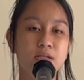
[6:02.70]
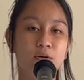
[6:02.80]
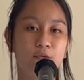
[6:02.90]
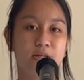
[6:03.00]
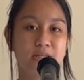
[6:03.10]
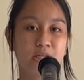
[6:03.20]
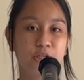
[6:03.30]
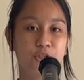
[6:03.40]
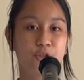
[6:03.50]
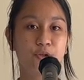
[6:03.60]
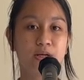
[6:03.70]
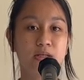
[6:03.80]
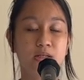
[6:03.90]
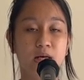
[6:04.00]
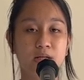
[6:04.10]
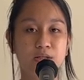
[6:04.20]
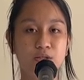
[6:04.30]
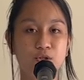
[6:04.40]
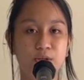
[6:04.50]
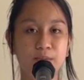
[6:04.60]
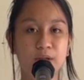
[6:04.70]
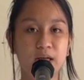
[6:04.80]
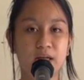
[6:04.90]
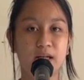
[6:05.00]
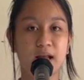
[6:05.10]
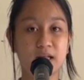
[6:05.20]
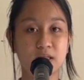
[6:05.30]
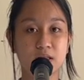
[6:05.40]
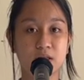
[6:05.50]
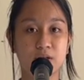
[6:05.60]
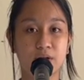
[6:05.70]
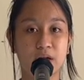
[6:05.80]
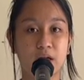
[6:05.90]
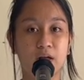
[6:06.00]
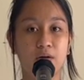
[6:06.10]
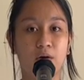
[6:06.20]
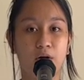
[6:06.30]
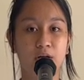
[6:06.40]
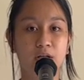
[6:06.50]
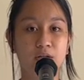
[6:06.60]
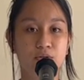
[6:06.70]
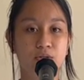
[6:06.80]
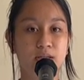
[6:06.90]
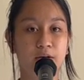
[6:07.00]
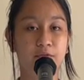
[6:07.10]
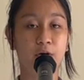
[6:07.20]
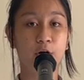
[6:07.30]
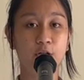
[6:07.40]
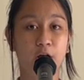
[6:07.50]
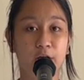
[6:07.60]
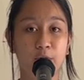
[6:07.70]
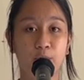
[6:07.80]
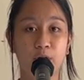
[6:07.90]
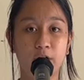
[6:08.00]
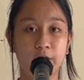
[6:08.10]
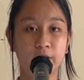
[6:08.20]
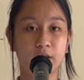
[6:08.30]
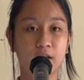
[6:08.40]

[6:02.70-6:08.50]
of this issue is extremely necessary in order to save our dying world.